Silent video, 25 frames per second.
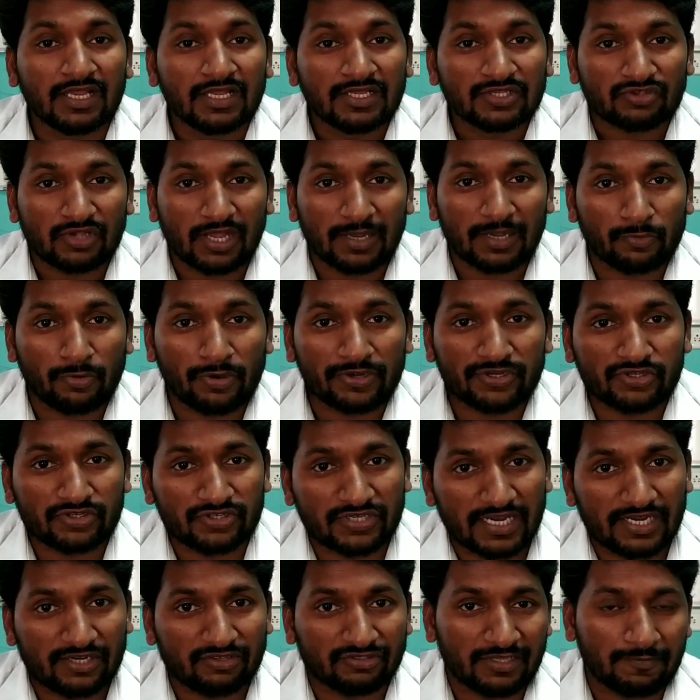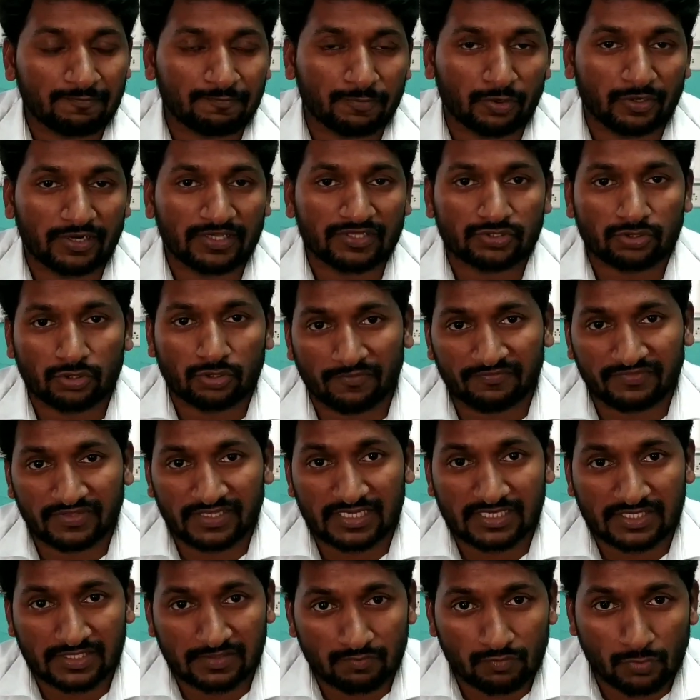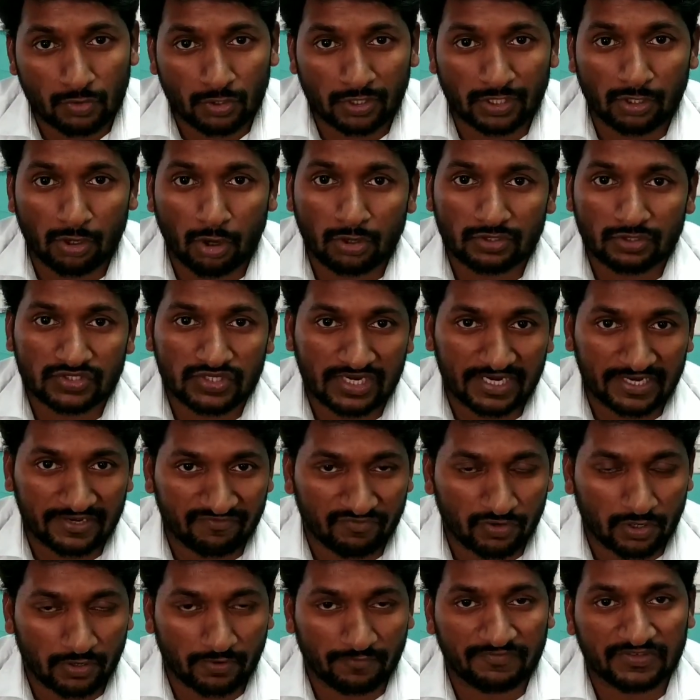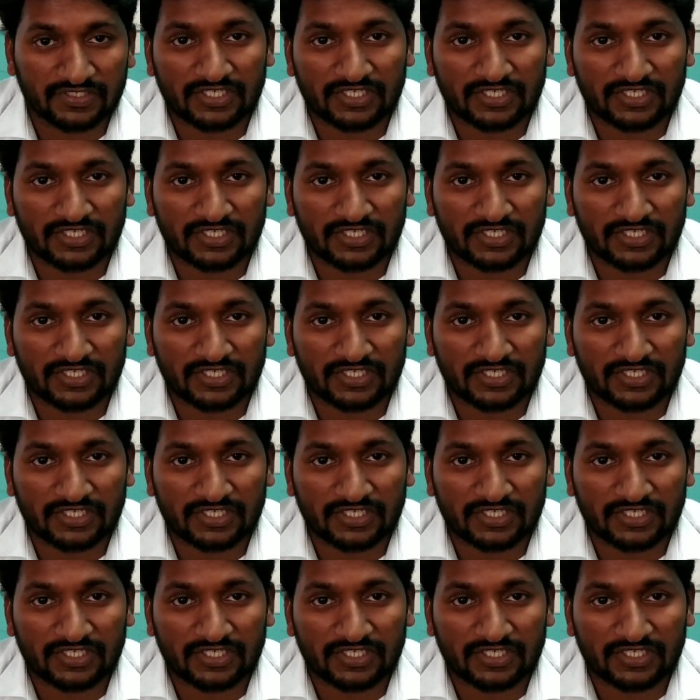So I'm going to tell you the importance of this modal auxiliary verb,